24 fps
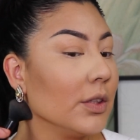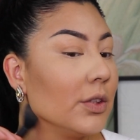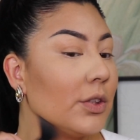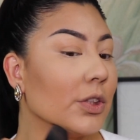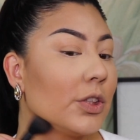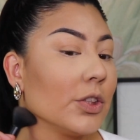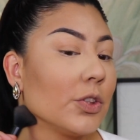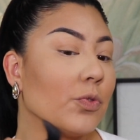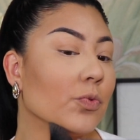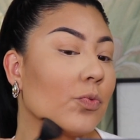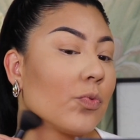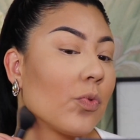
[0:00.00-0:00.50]

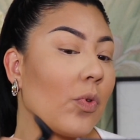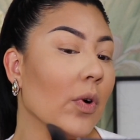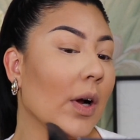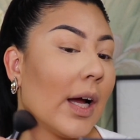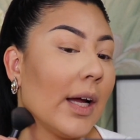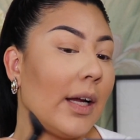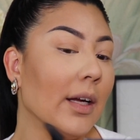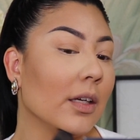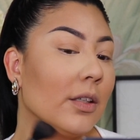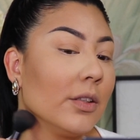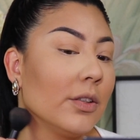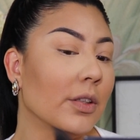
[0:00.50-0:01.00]
Just
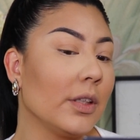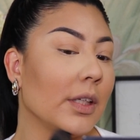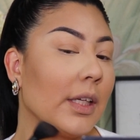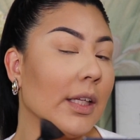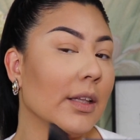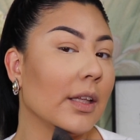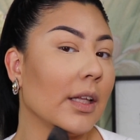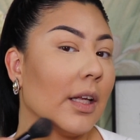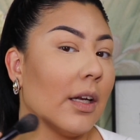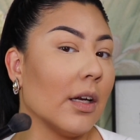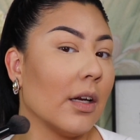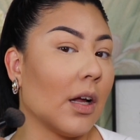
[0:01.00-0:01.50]
right
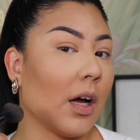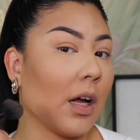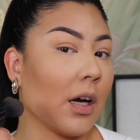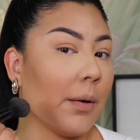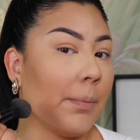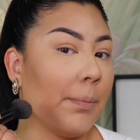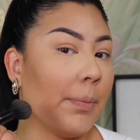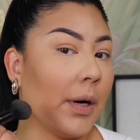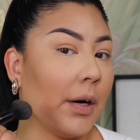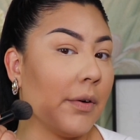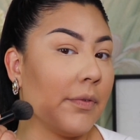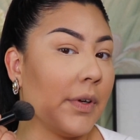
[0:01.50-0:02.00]
underneath it, not
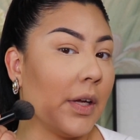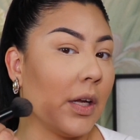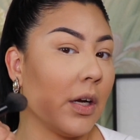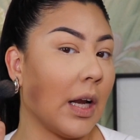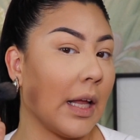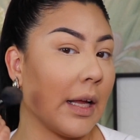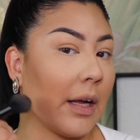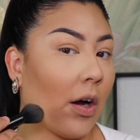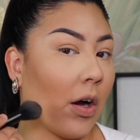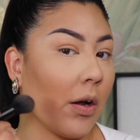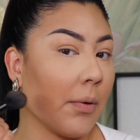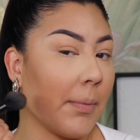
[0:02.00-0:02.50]
above it
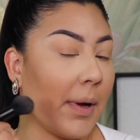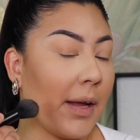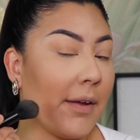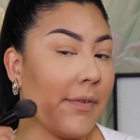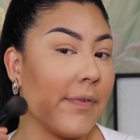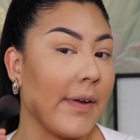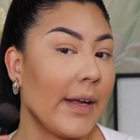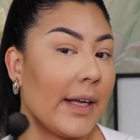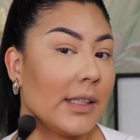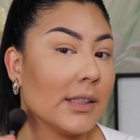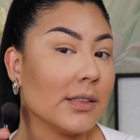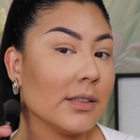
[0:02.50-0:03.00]
like on my
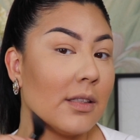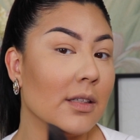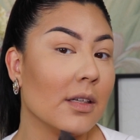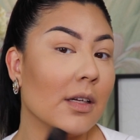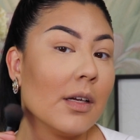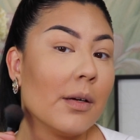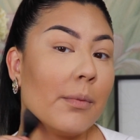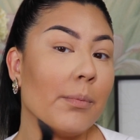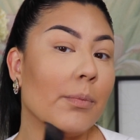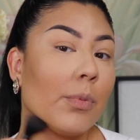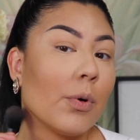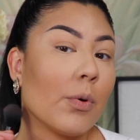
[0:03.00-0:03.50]
face,
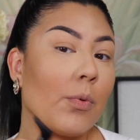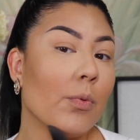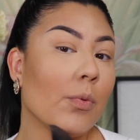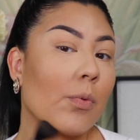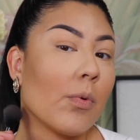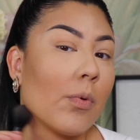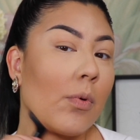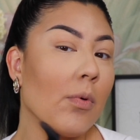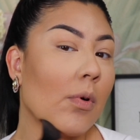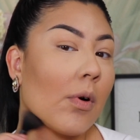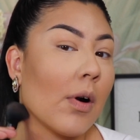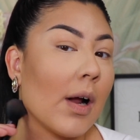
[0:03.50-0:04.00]
but
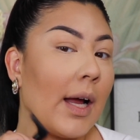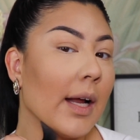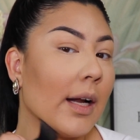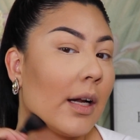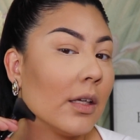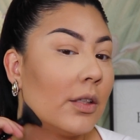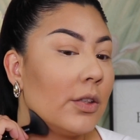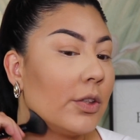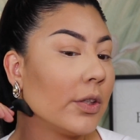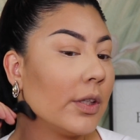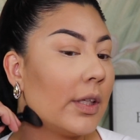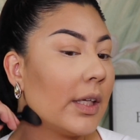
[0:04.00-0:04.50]
right
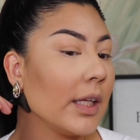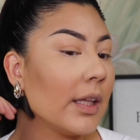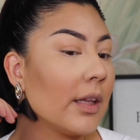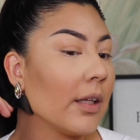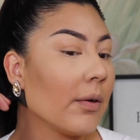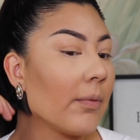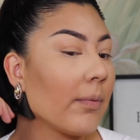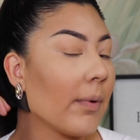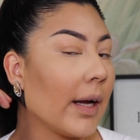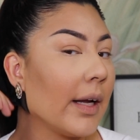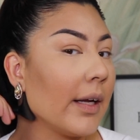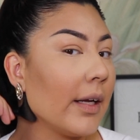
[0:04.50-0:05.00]
underneath
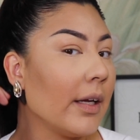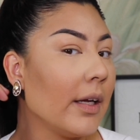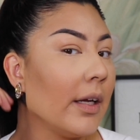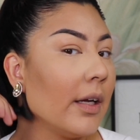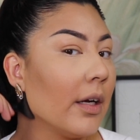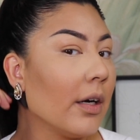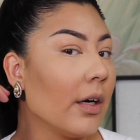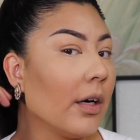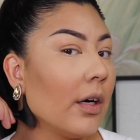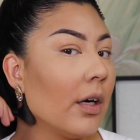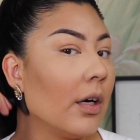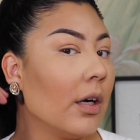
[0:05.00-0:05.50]
it right
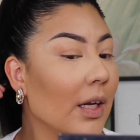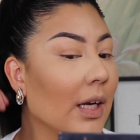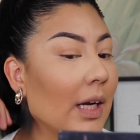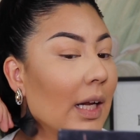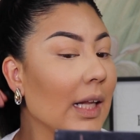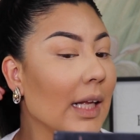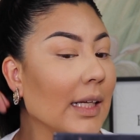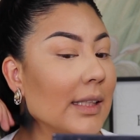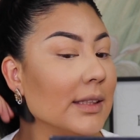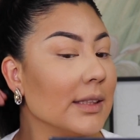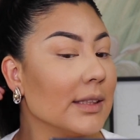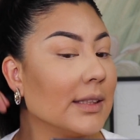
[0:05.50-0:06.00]
here. And I
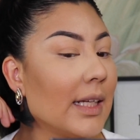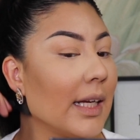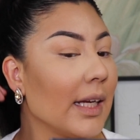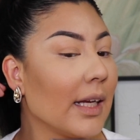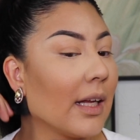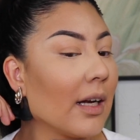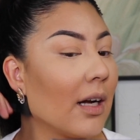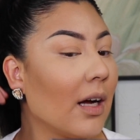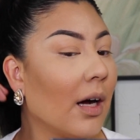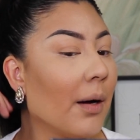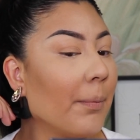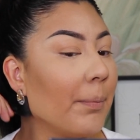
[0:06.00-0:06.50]
like to take
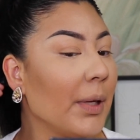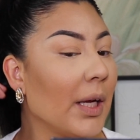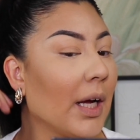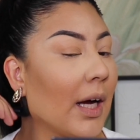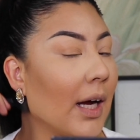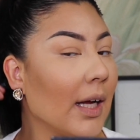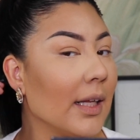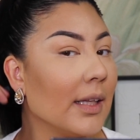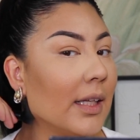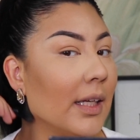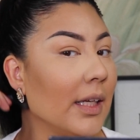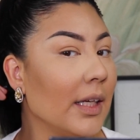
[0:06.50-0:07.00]
it up
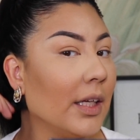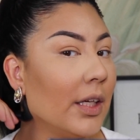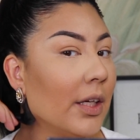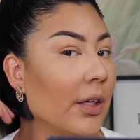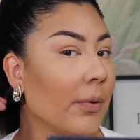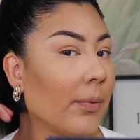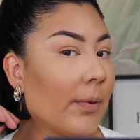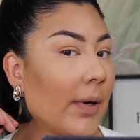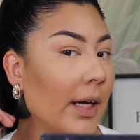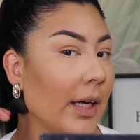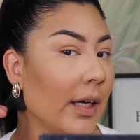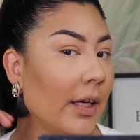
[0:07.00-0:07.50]
behind the
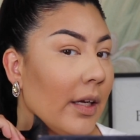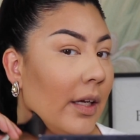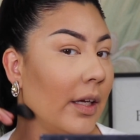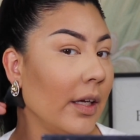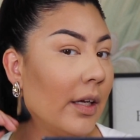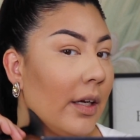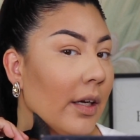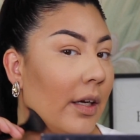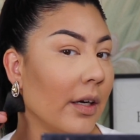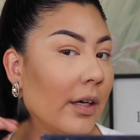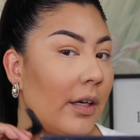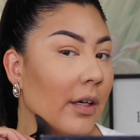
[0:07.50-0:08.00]
ear right
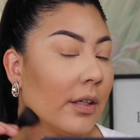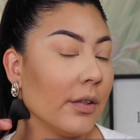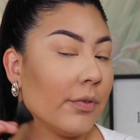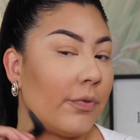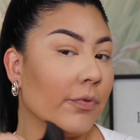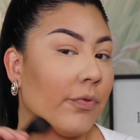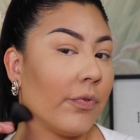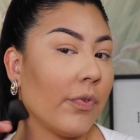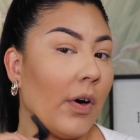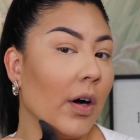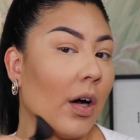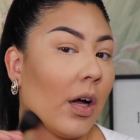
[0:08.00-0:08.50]
here,
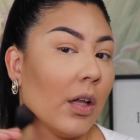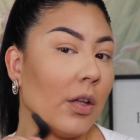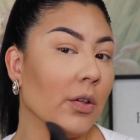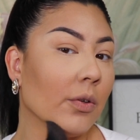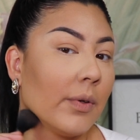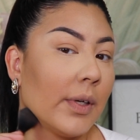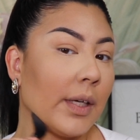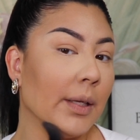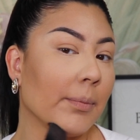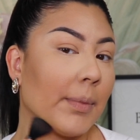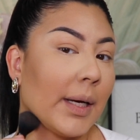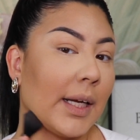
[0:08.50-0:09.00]

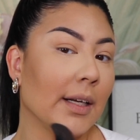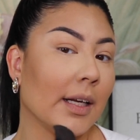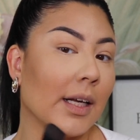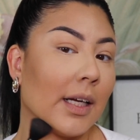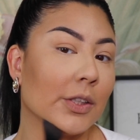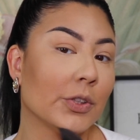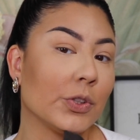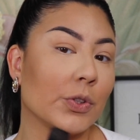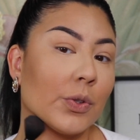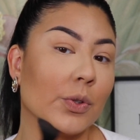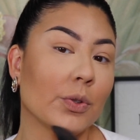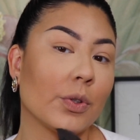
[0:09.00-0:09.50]
following my
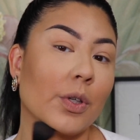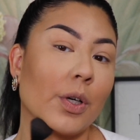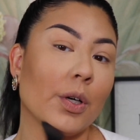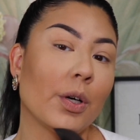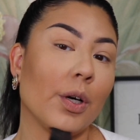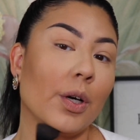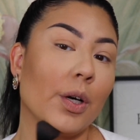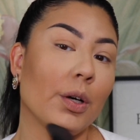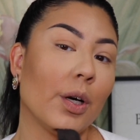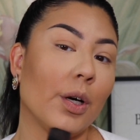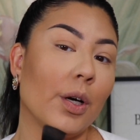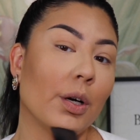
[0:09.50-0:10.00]
natural
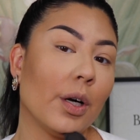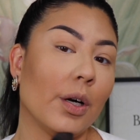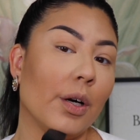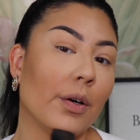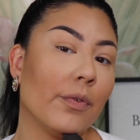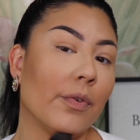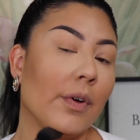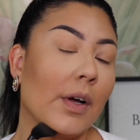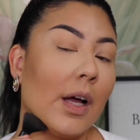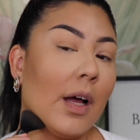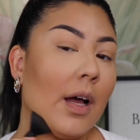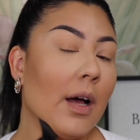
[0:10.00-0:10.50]

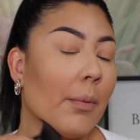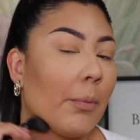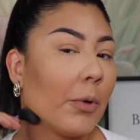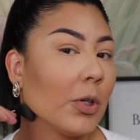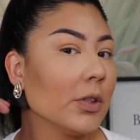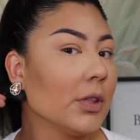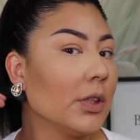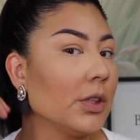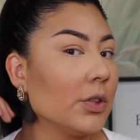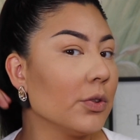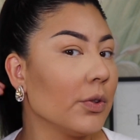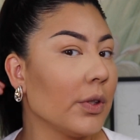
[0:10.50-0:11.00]
curve. I'm
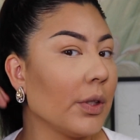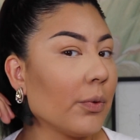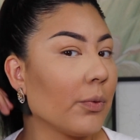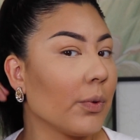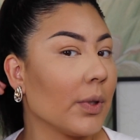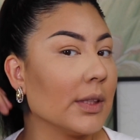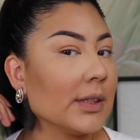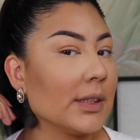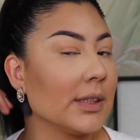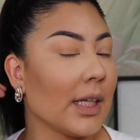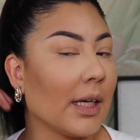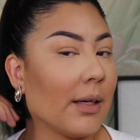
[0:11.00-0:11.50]
only doing
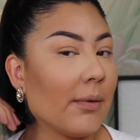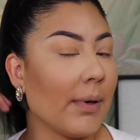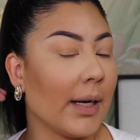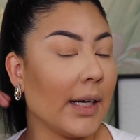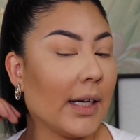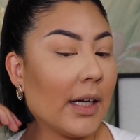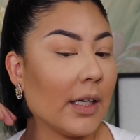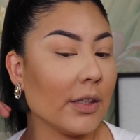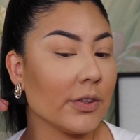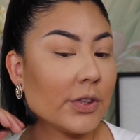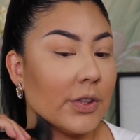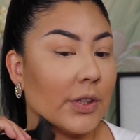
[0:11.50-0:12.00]
one side
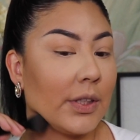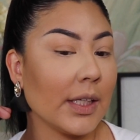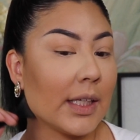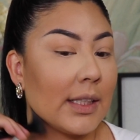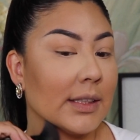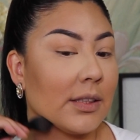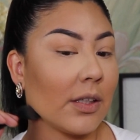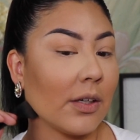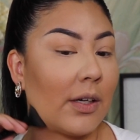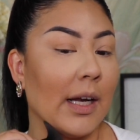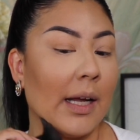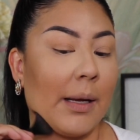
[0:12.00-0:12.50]
right now so you
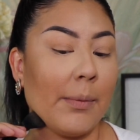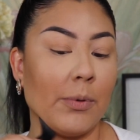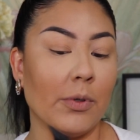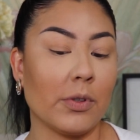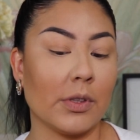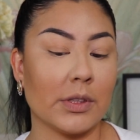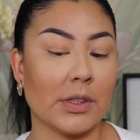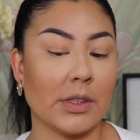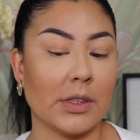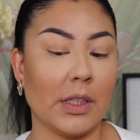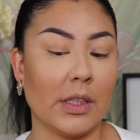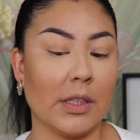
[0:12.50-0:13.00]
guys are able
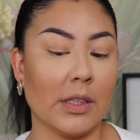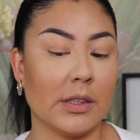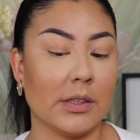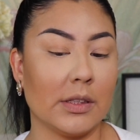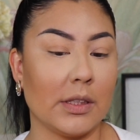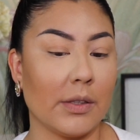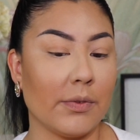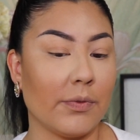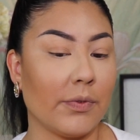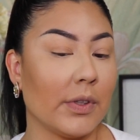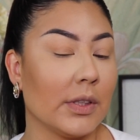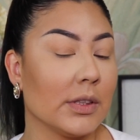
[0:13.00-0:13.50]
to see the
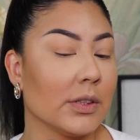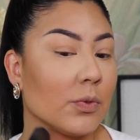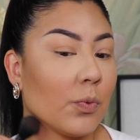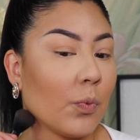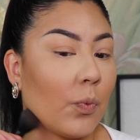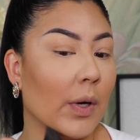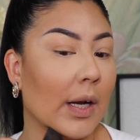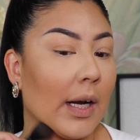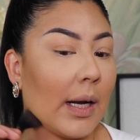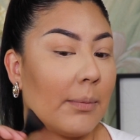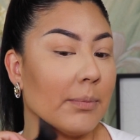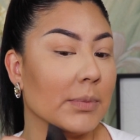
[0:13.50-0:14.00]
difference
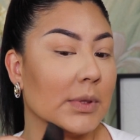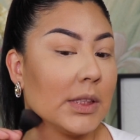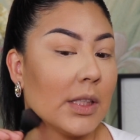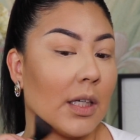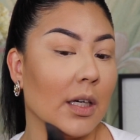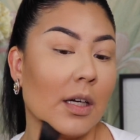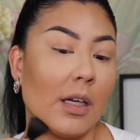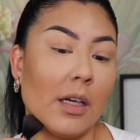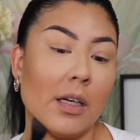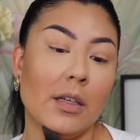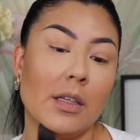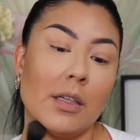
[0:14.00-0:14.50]
when I'm
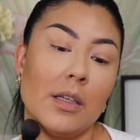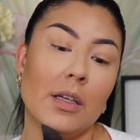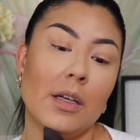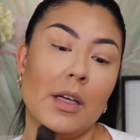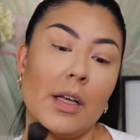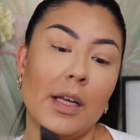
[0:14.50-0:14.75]
done.